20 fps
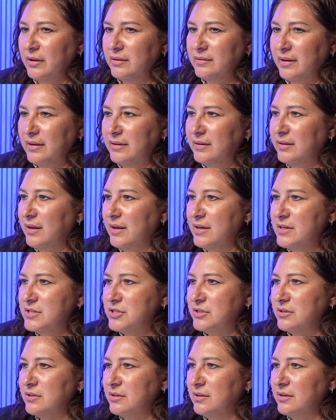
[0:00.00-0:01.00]

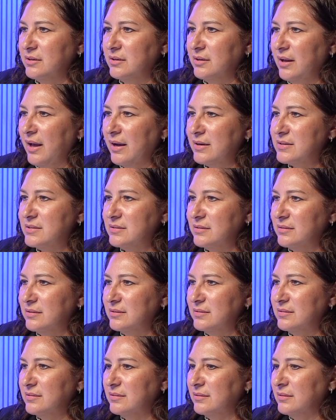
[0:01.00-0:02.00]
dedication and
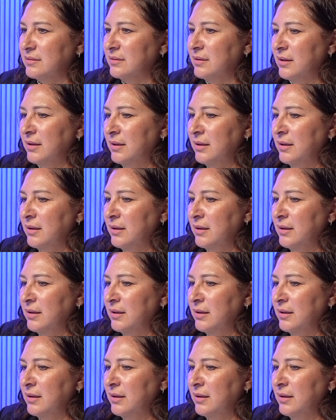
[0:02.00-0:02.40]
excellence, and